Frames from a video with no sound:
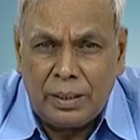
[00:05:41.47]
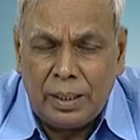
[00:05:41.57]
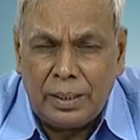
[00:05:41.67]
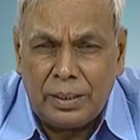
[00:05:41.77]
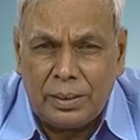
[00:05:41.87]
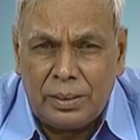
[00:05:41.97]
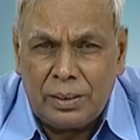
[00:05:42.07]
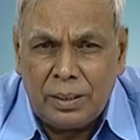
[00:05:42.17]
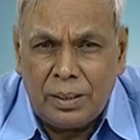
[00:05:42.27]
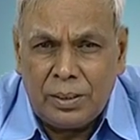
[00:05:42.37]
that has
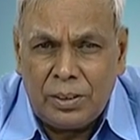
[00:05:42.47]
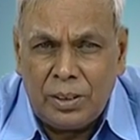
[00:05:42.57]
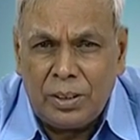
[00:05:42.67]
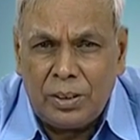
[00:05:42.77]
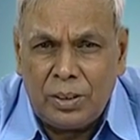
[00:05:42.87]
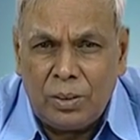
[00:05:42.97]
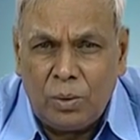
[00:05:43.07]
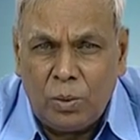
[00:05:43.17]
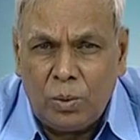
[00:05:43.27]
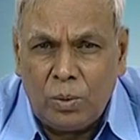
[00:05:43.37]
change the
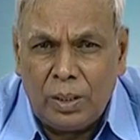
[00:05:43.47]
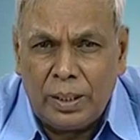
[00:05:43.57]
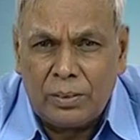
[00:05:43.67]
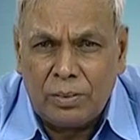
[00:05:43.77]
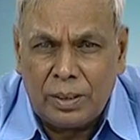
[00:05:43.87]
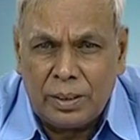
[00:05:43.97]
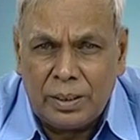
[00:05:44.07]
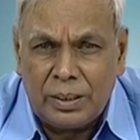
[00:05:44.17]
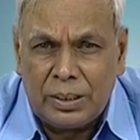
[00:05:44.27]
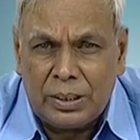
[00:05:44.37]
whole actually
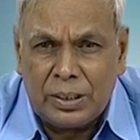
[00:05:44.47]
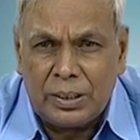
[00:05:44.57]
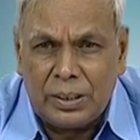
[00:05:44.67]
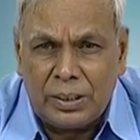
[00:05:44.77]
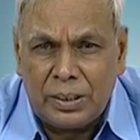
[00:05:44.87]
the detergent